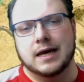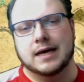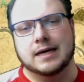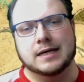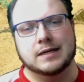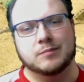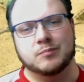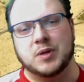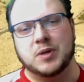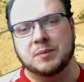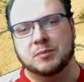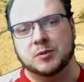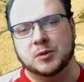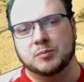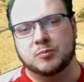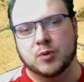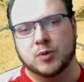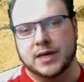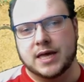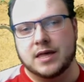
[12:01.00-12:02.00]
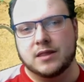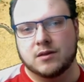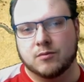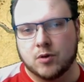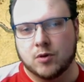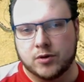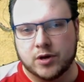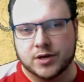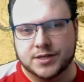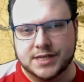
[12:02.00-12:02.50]
People bringing their own
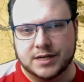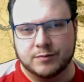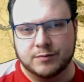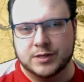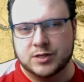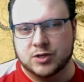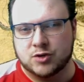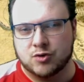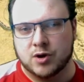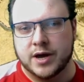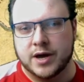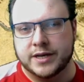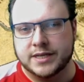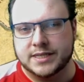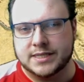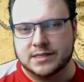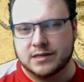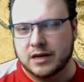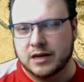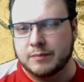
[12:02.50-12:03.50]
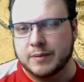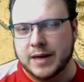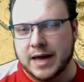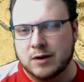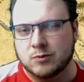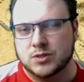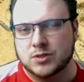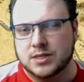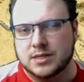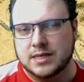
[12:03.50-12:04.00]
artillery to try and snipe
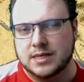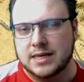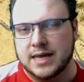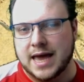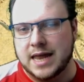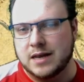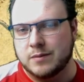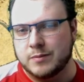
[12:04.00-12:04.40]
out the enemy